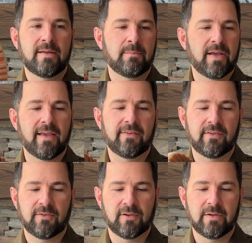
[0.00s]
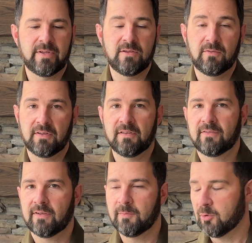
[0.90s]
My guess is they're going to be using
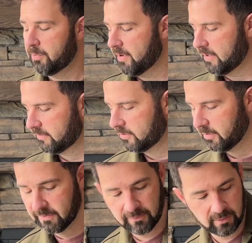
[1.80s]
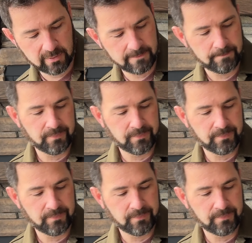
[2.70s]
this on more products going forward.